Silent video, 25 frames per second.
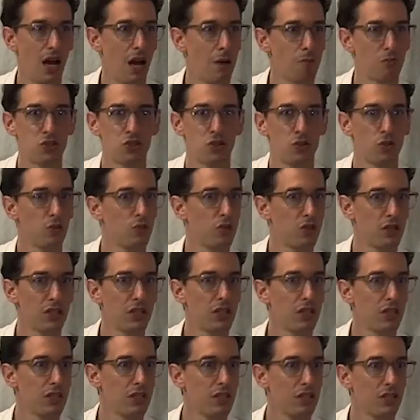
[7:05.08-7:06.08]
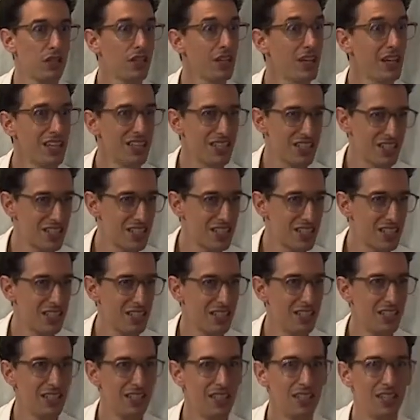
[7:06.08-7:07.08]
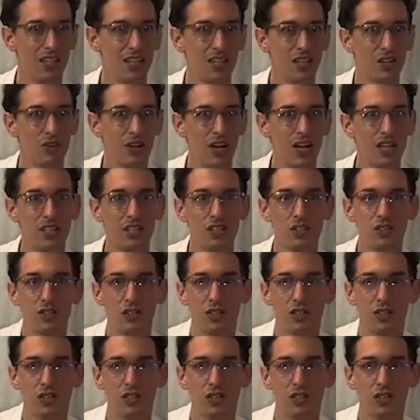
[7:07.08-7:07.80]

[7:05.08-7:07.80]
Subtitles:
absolutely the case, right?